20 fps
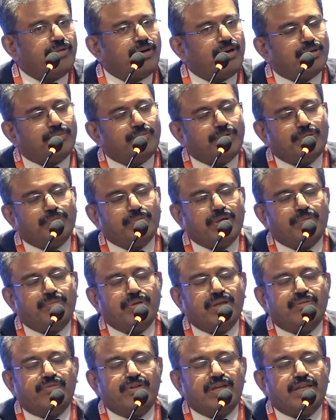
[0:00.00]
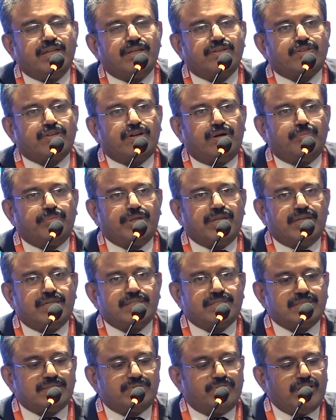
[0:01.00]
or it may be a various
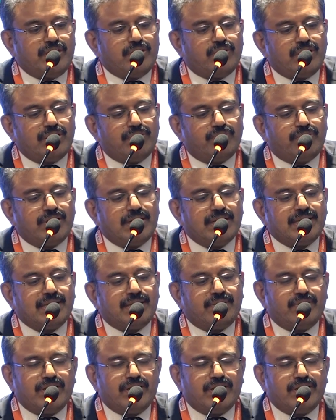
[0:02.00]
combinations, veno-lymphatic,